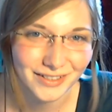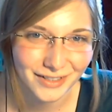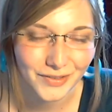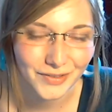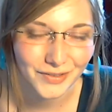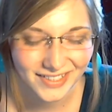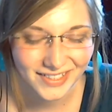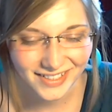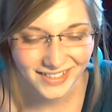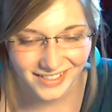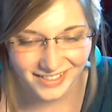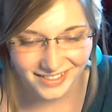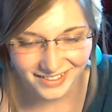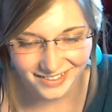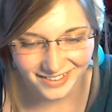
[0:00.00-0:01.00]
but
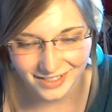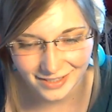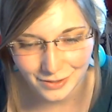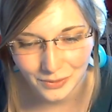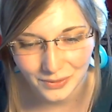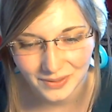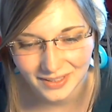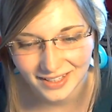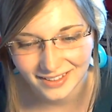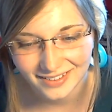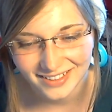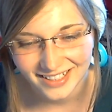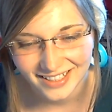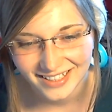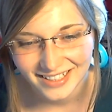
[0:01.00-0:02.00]
it's the whole